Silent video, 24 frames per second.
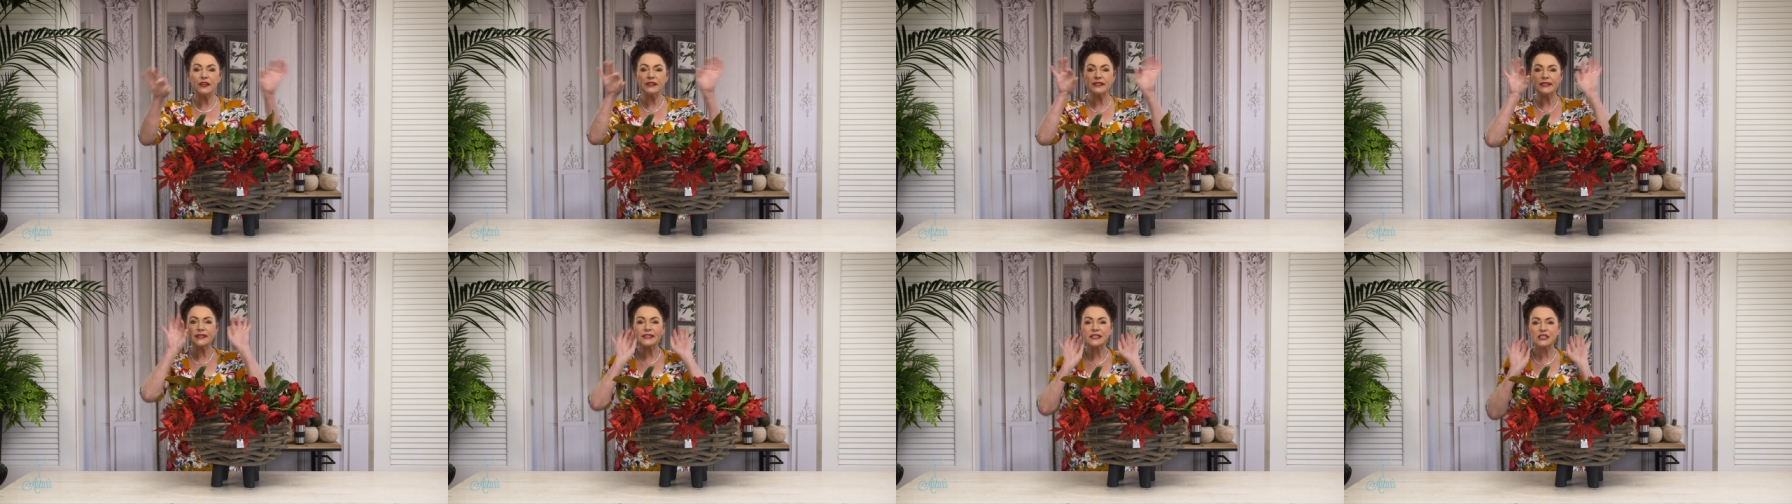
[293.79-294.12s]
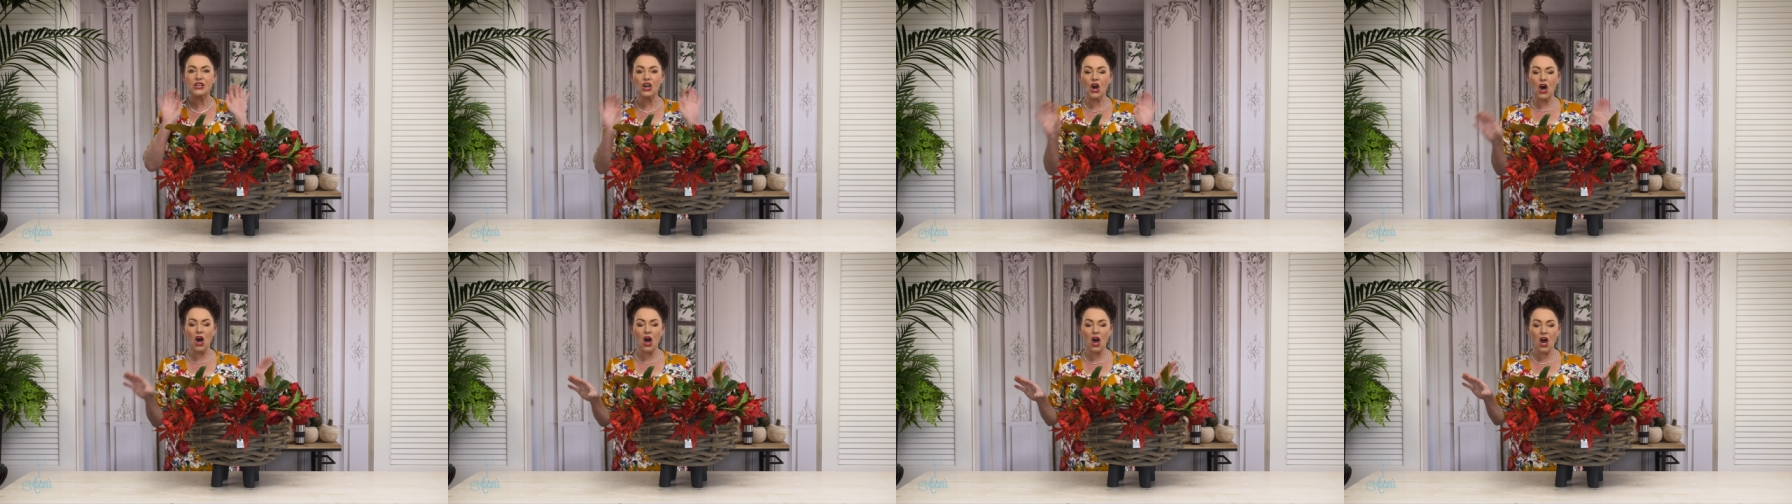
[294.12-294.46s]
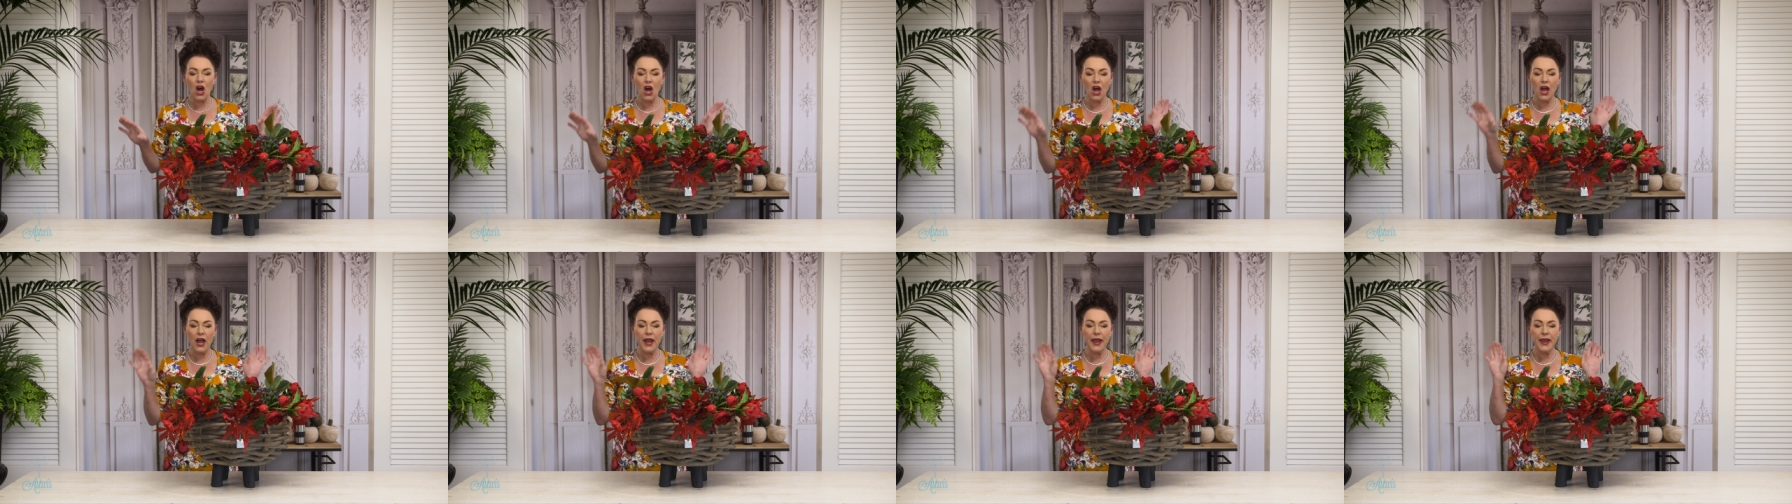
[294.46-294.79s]

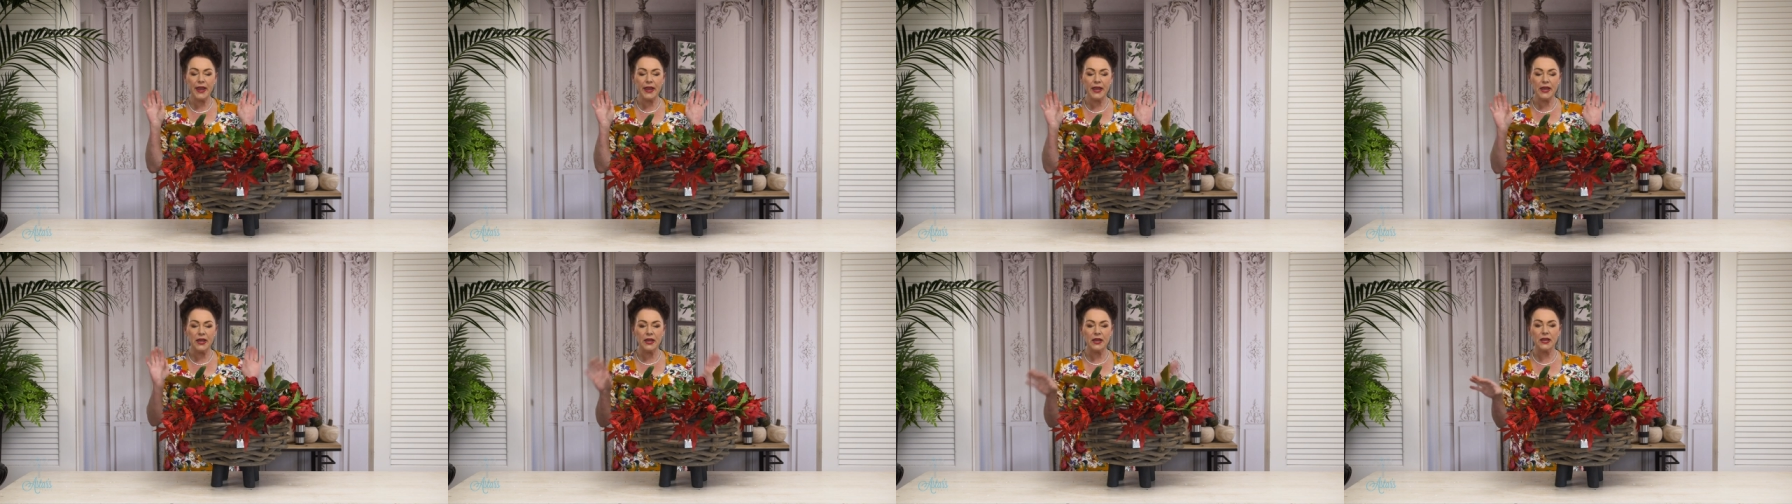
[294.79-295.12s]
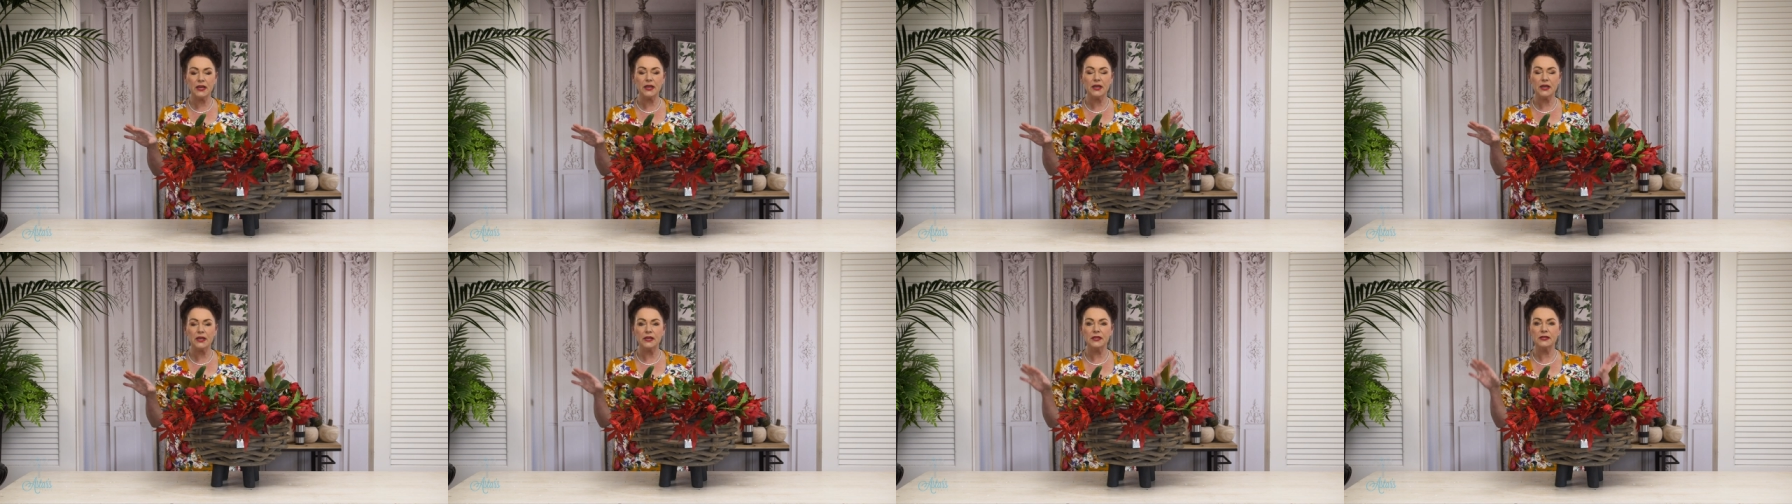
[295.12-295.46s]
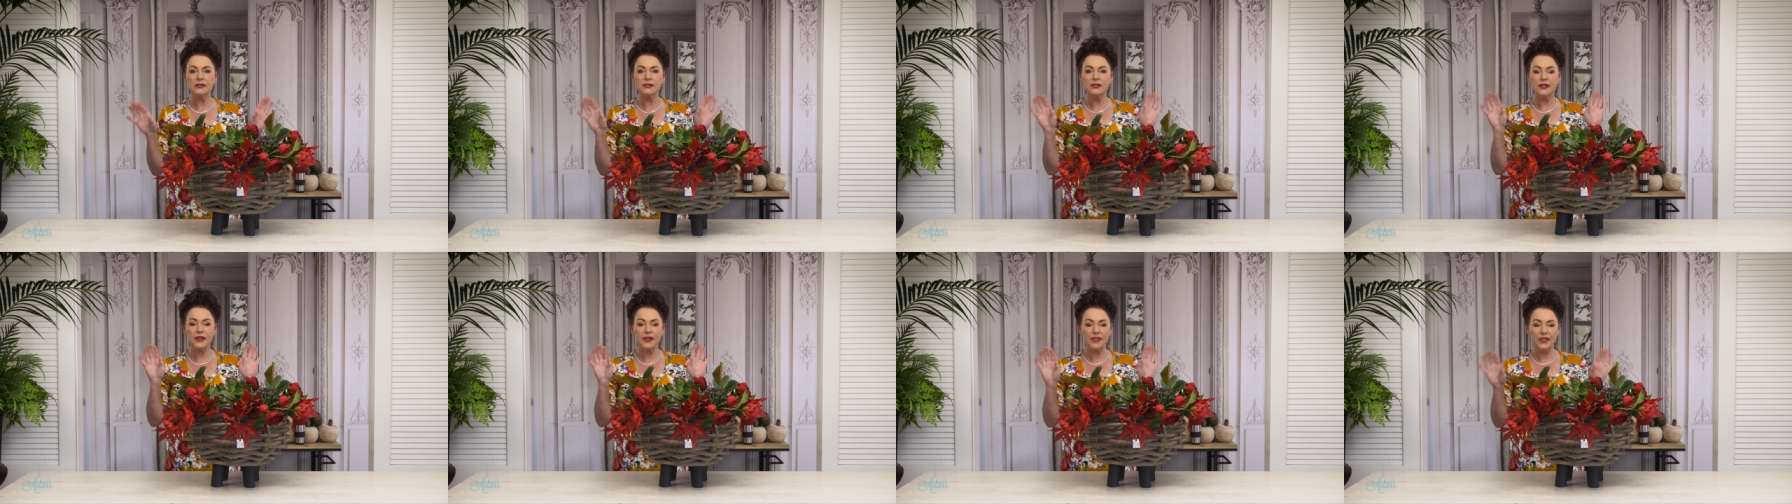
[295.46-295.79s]
sky
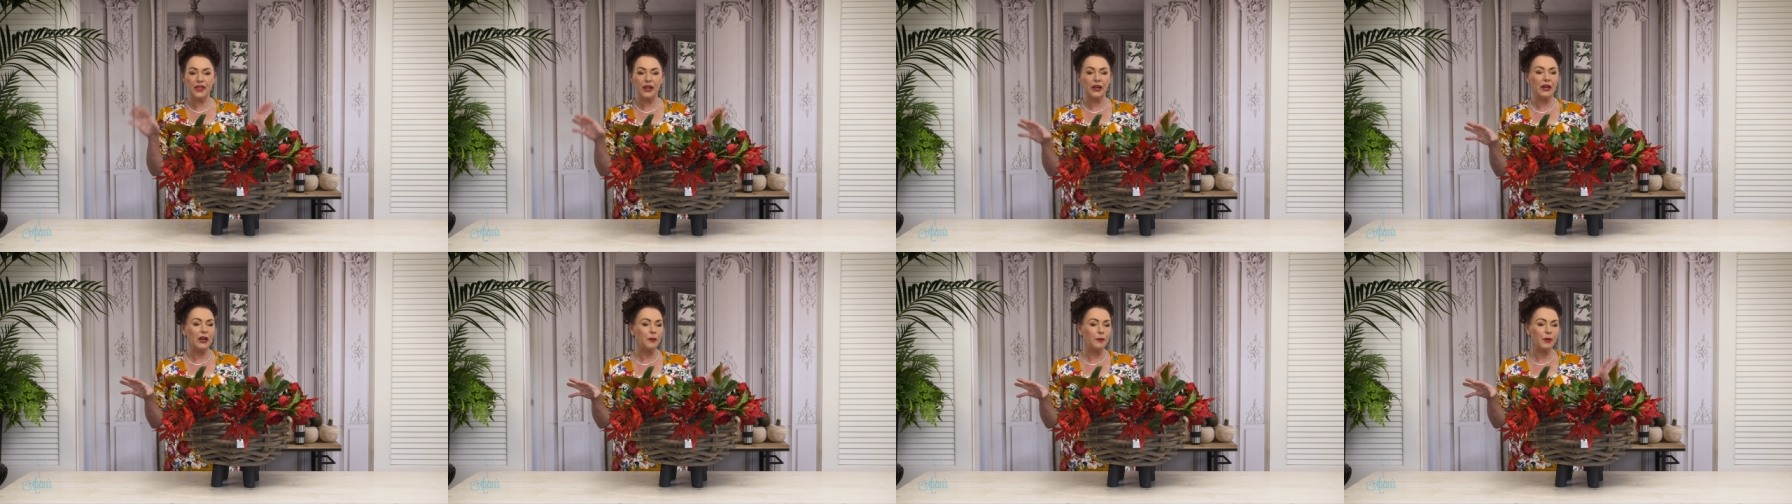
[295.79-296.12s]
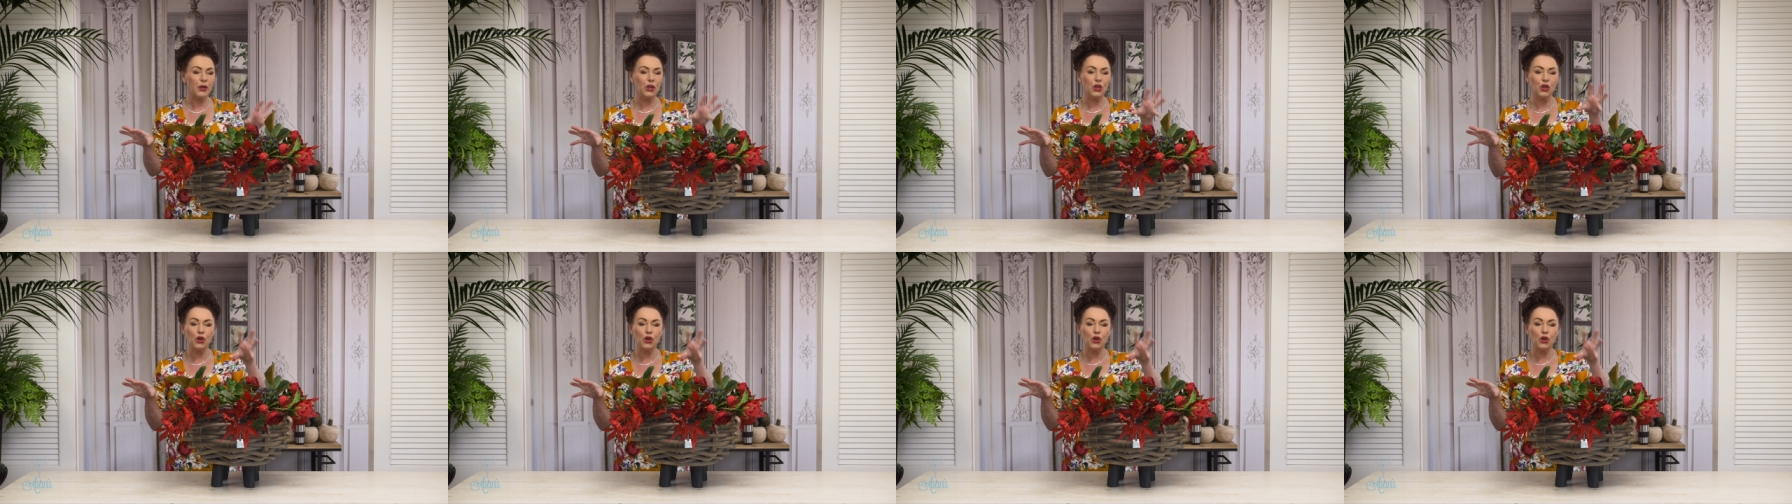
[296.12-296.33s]
is the limit.